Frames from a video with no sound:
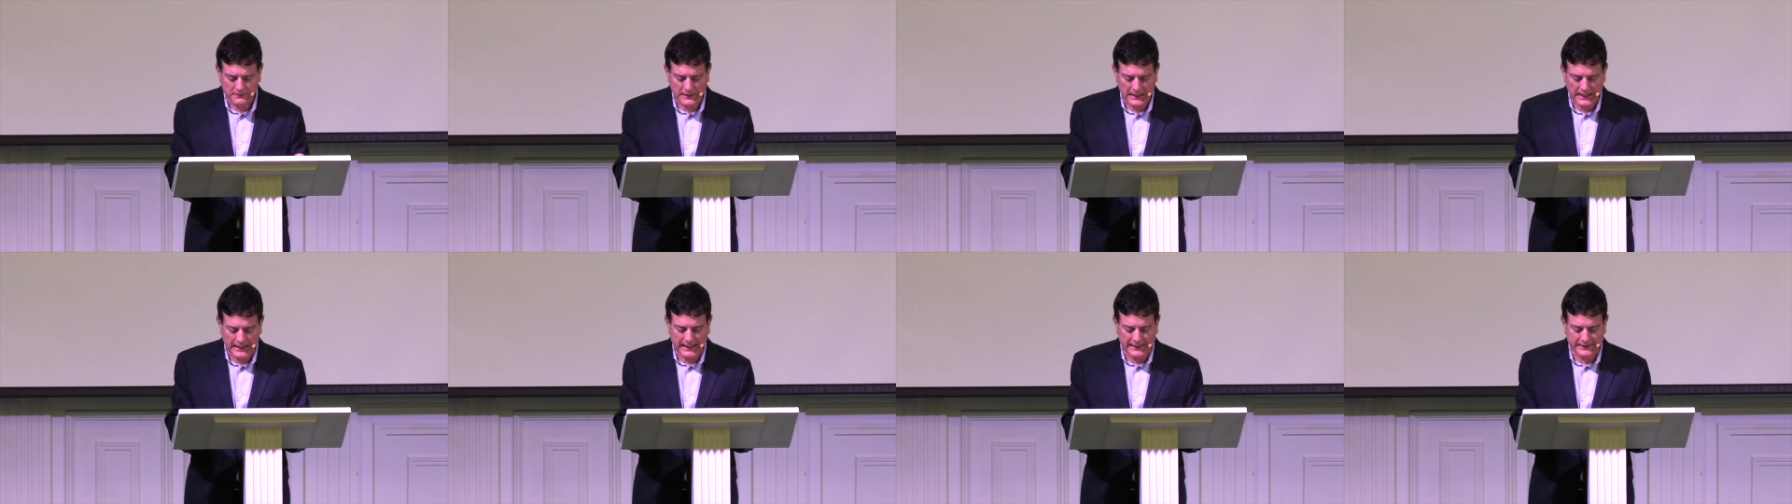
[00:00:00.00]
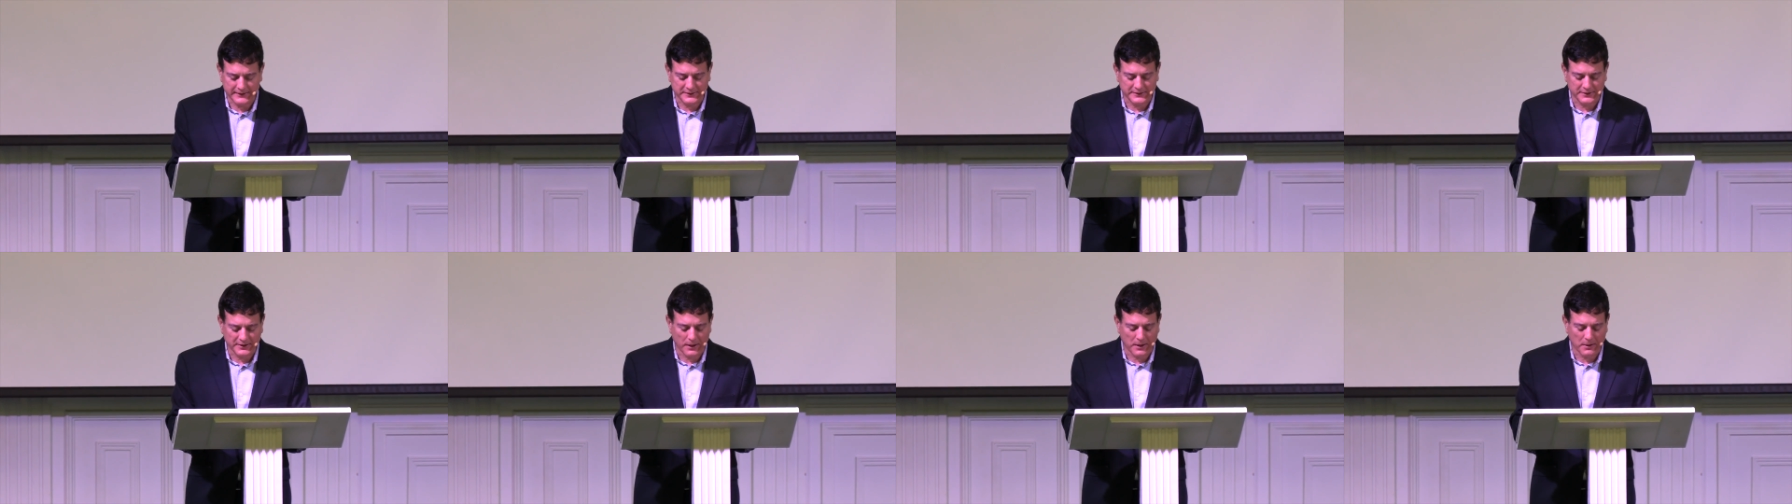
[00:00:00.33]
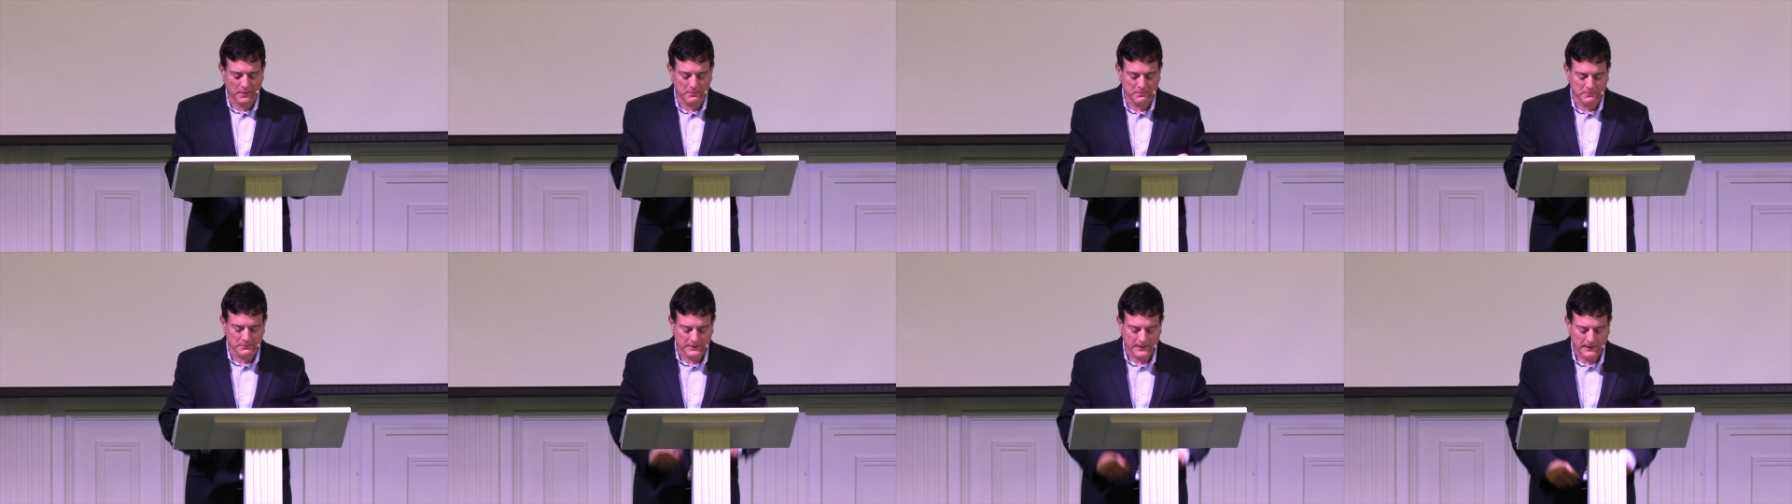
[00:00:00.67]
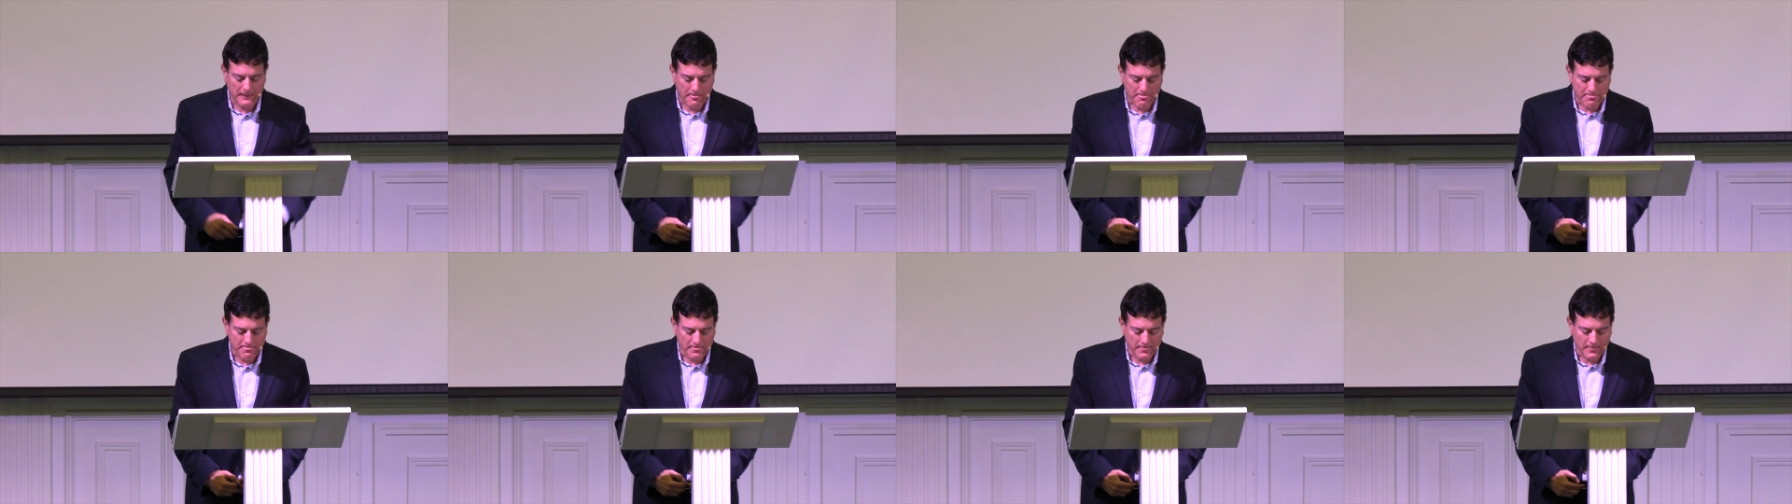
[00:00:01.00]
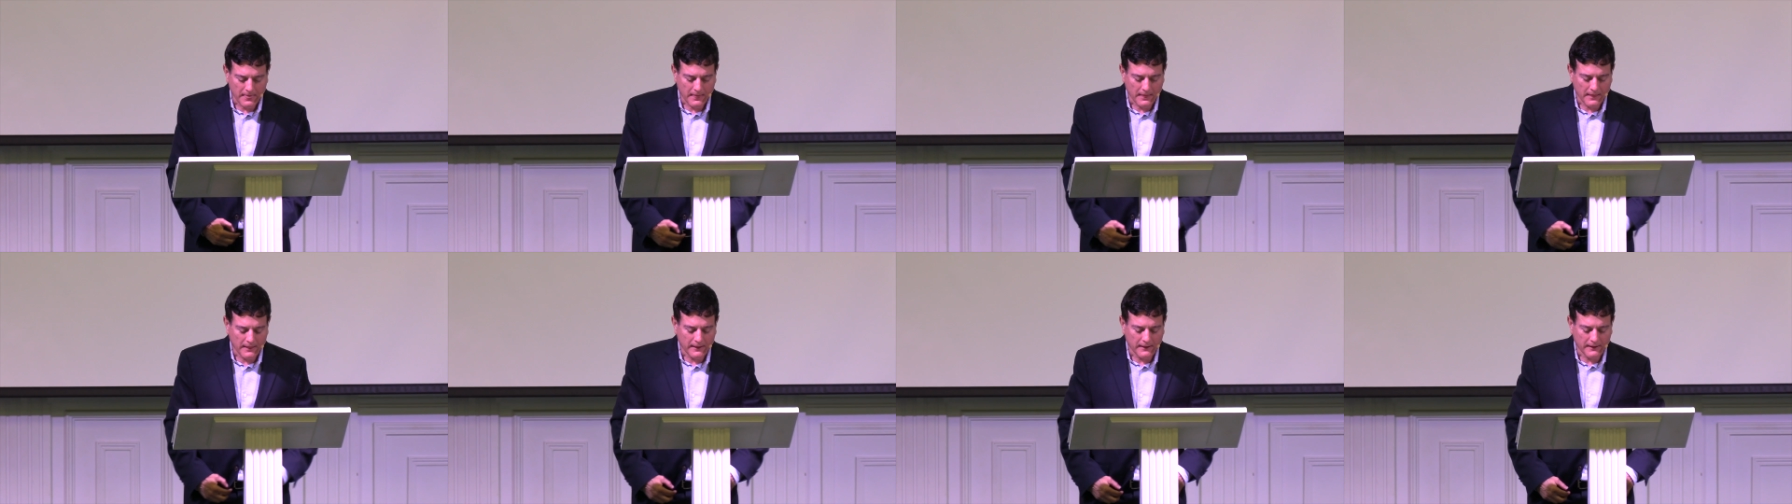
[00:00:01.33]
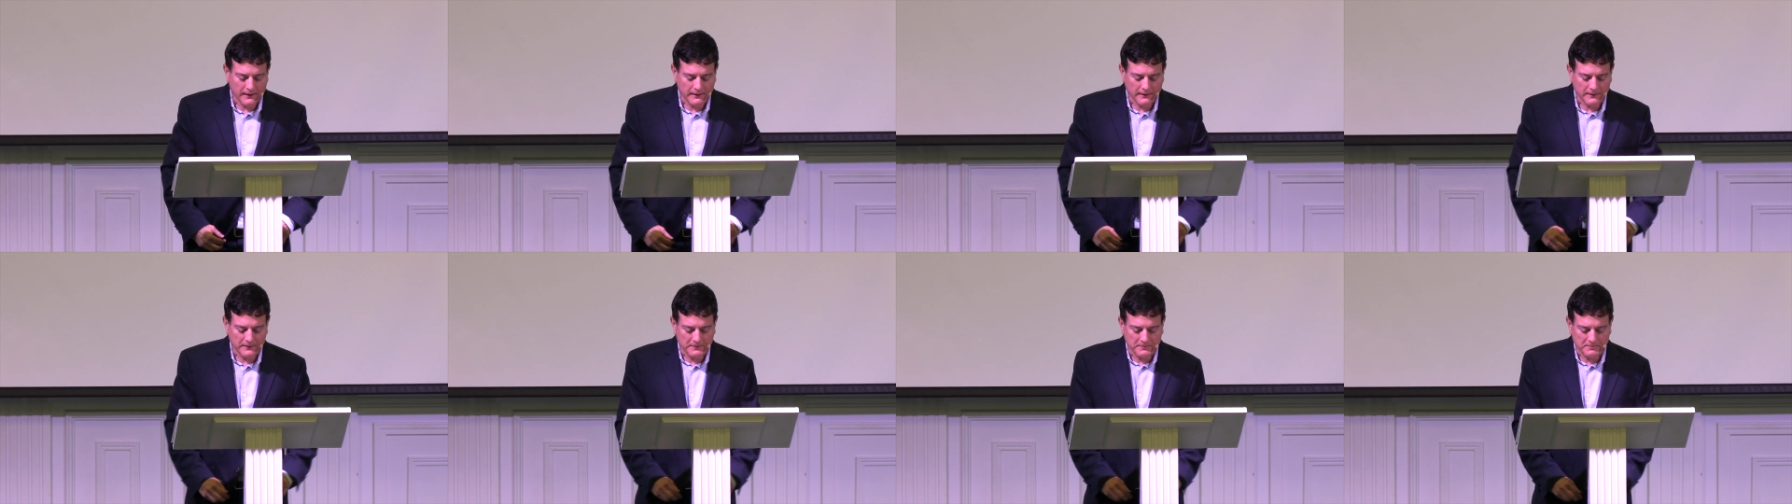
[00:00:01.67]
And some
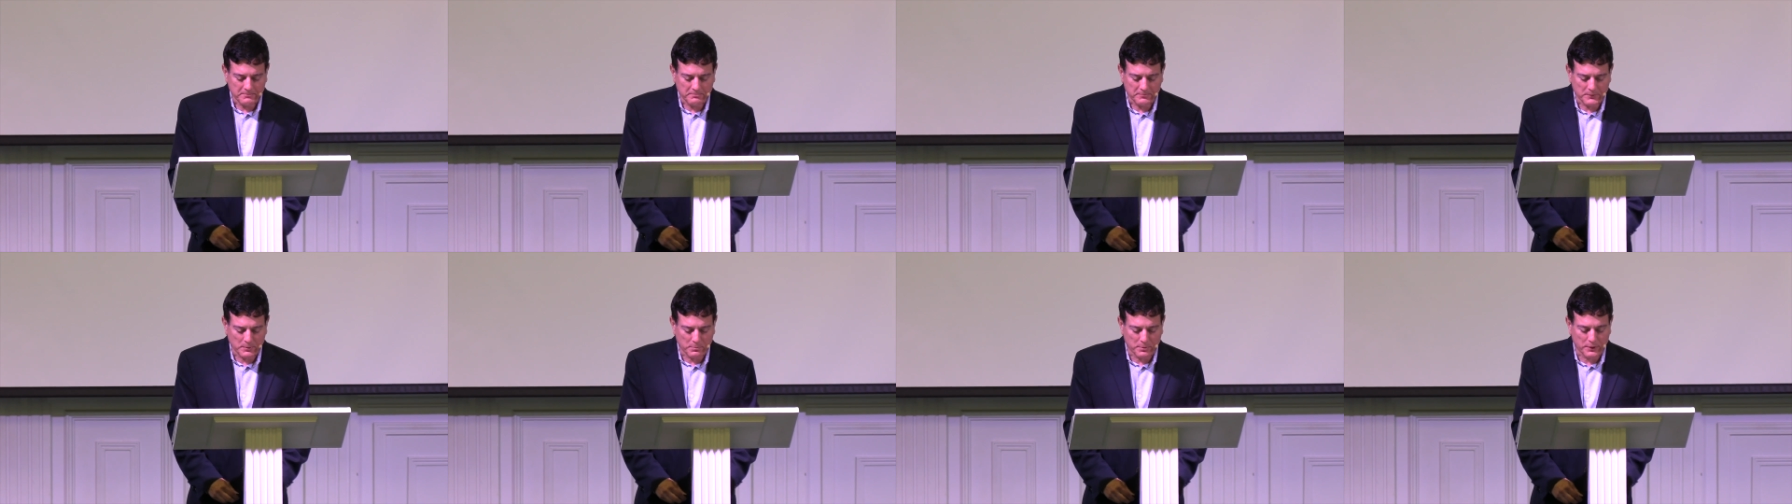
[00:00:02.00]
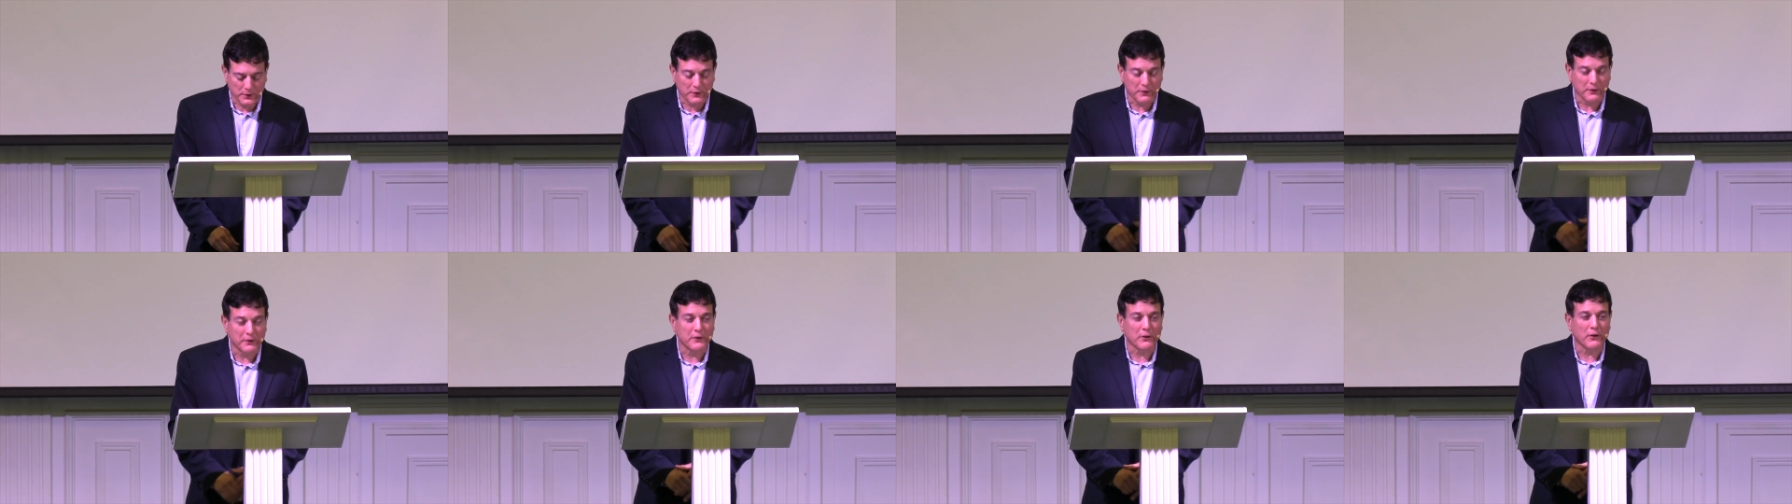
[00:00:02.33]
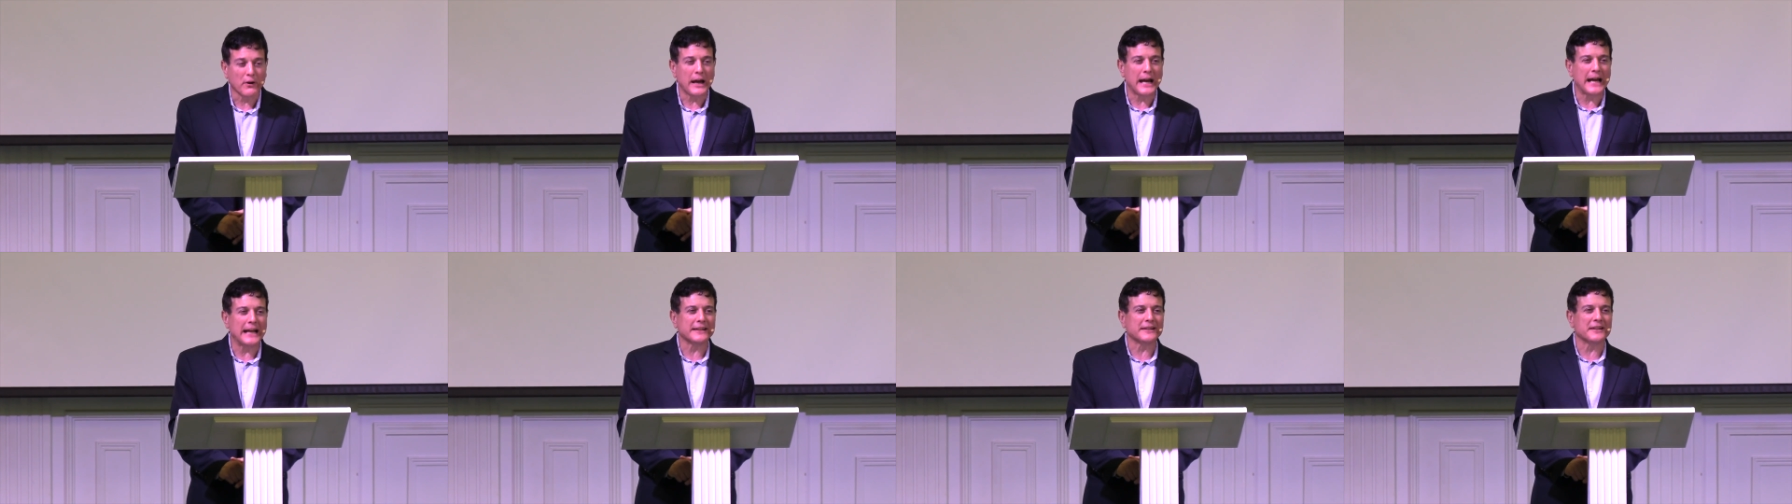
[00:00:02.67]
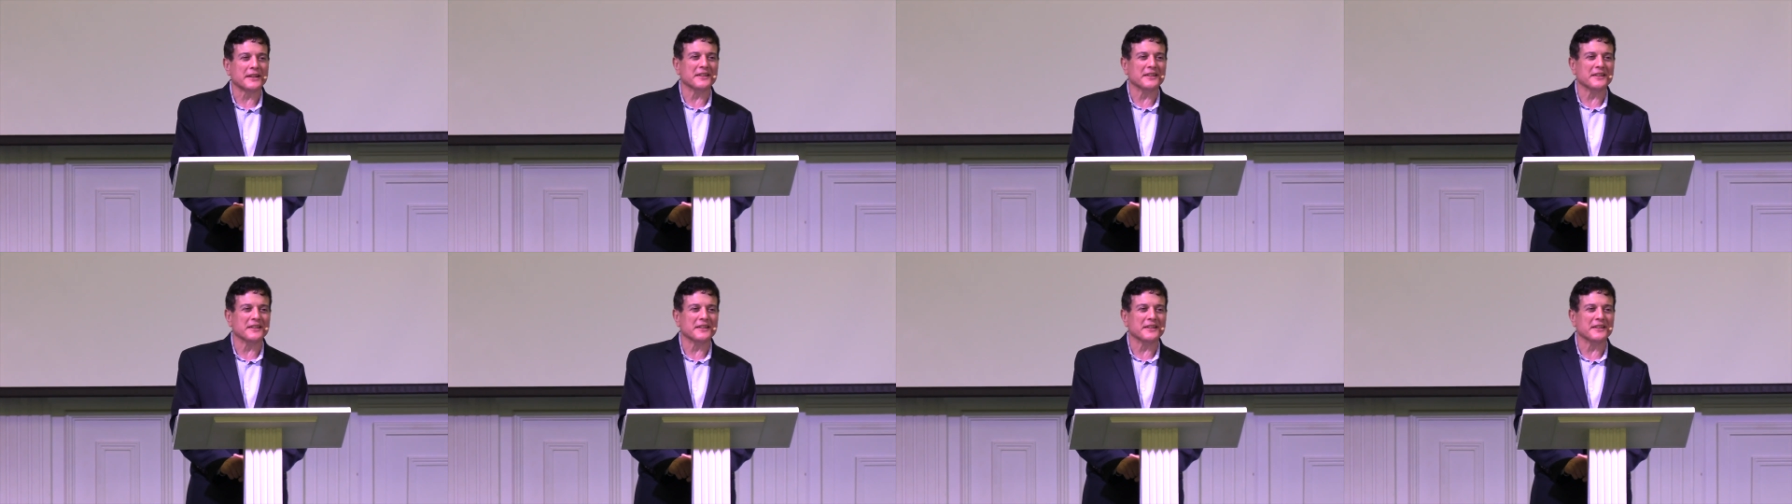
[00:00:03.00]
bureaucrat